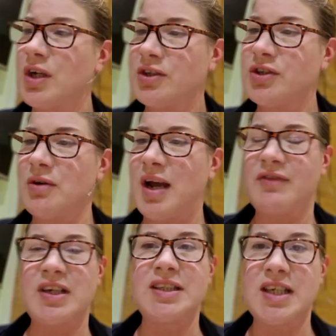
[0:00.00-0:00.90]
have
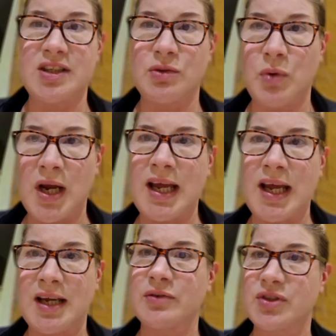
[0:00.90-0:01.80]
a data
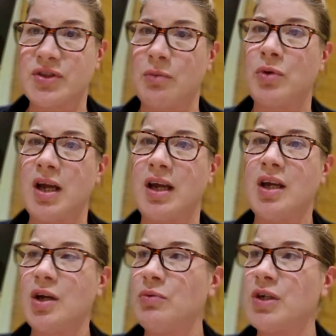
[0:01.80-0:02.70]
warehouse somewhere
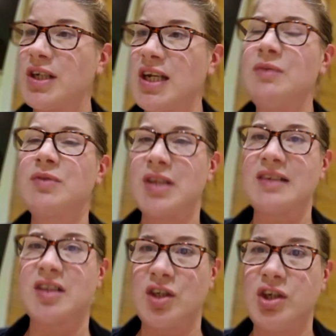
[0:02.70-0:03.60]
which keeps that
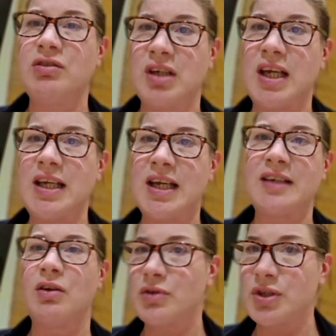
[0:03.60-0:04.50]
securely and
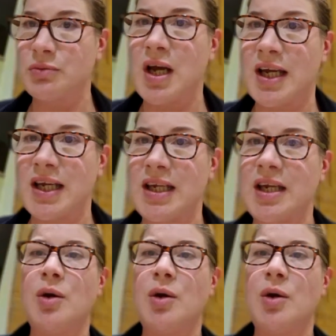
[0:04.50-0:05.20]
locked away,